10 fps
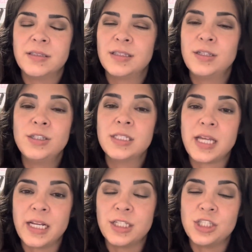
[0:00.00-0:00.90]
They're just
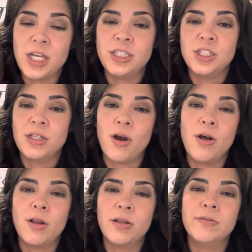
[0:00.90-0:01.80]
kind of changing
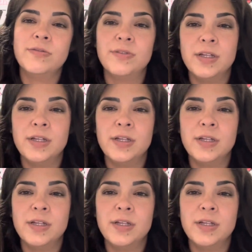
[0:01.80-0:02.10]
all of